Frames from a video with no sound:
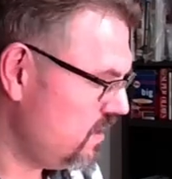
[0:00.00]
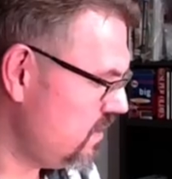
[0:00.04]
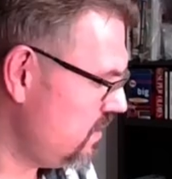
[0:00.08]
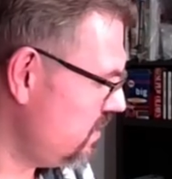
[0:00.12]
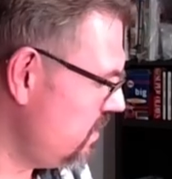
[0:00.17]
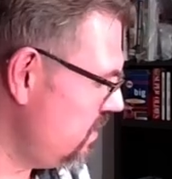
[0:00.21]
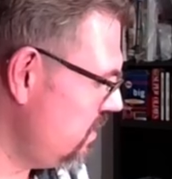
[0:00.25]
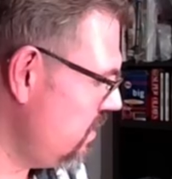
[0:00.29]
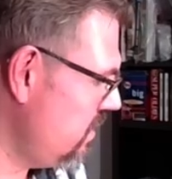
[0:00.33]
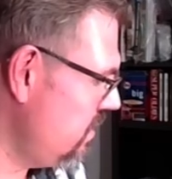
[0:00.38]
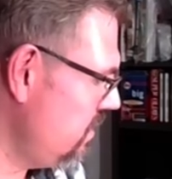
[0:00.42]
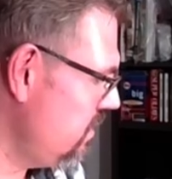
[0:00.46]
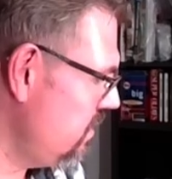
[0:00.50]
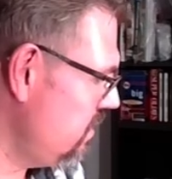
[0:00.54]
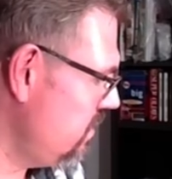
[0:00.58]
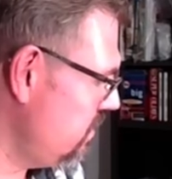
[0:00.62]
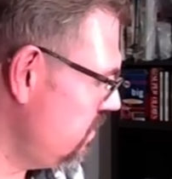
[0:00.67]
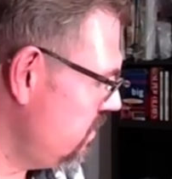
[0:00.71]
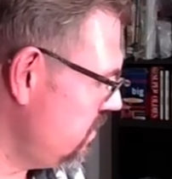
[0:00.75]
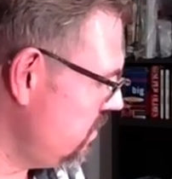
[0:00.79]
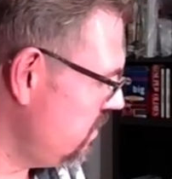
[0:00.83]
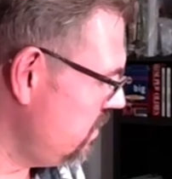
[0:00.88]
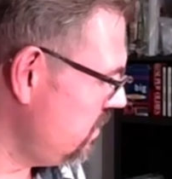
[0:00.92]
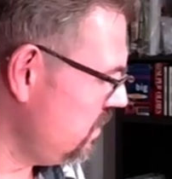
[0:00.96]
Yeah?
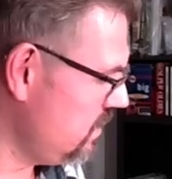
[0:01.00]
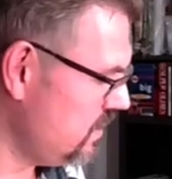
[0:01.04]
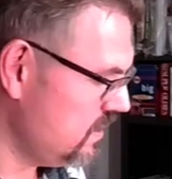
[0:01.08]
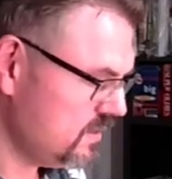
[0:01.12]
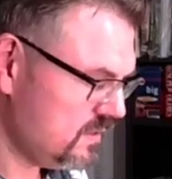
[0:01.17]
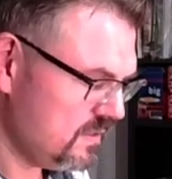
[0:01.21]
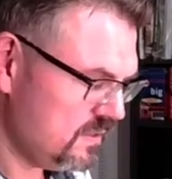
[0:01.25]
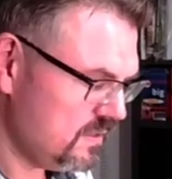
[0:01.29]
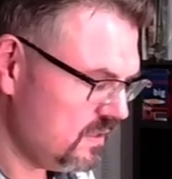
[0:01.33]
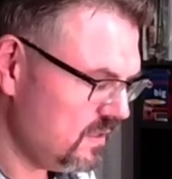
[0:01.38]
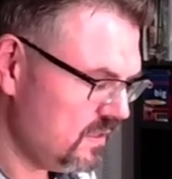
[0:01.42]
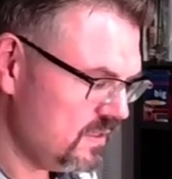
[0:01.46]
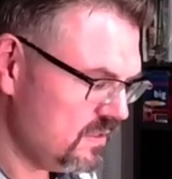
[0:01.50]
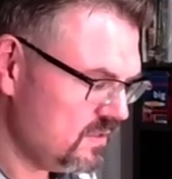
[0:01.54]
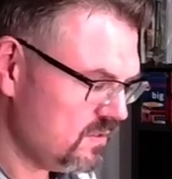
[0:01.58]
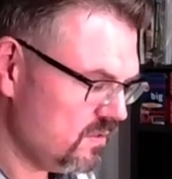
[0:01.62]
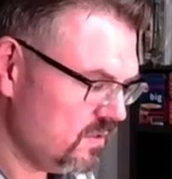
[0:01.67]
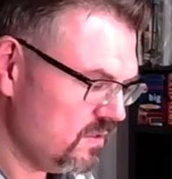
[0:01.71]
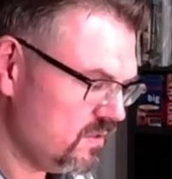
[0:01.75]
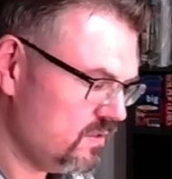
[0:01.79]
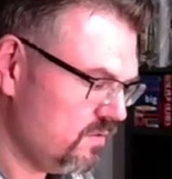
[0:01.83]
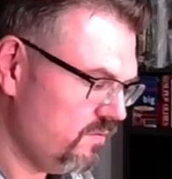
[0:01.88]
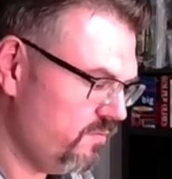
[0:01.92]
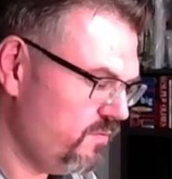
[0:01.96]
It is, it is
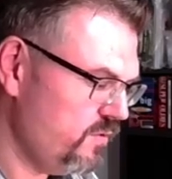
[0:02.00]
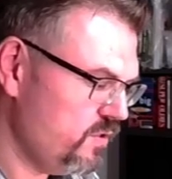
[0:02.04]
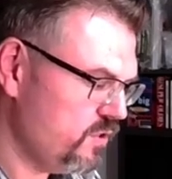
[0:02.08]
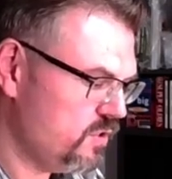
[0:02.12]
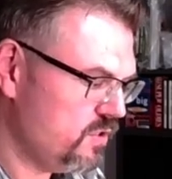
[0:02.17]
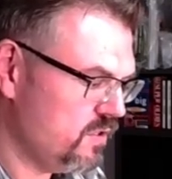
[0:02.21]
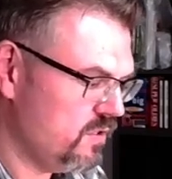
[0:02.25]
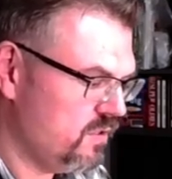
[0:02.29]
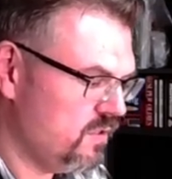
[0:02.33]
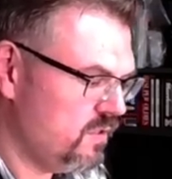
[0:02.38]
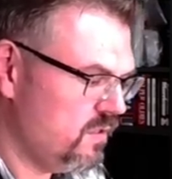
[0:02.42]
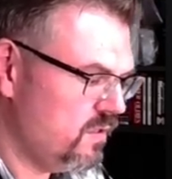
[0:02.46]
not sufficient.